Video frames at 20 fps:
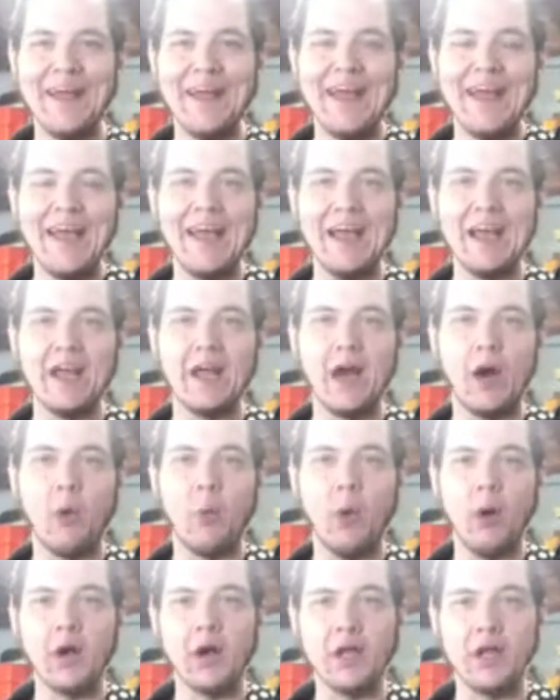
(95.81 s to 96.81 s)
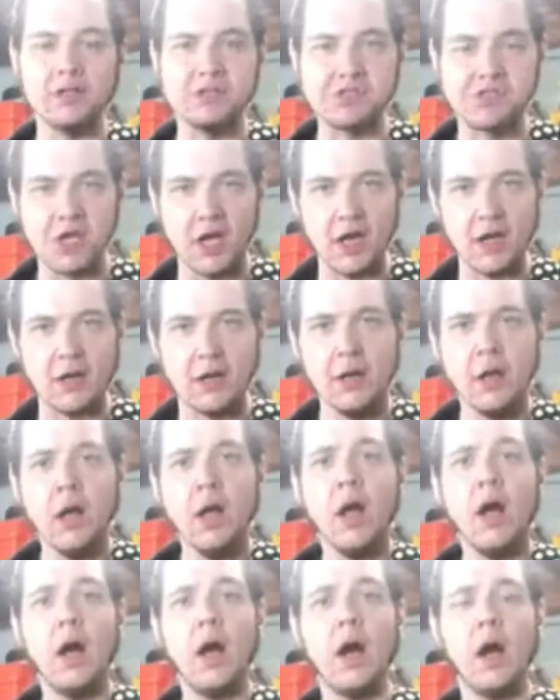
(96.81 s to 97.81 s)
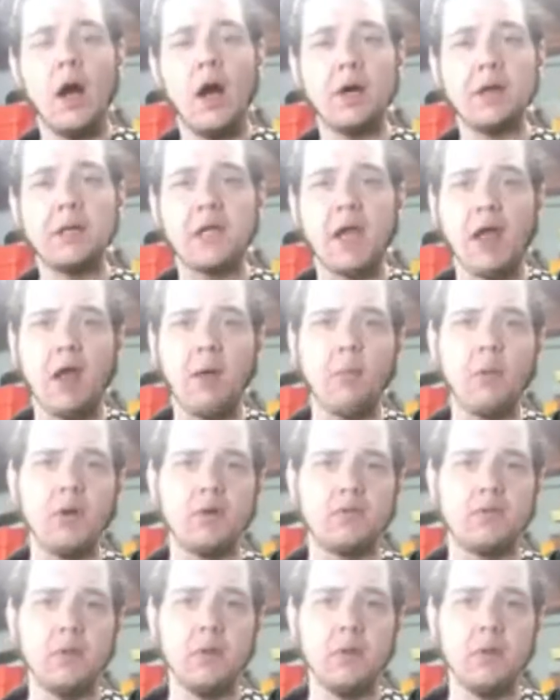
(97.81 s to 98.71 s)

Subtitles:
and we're going to get Chuck on camera and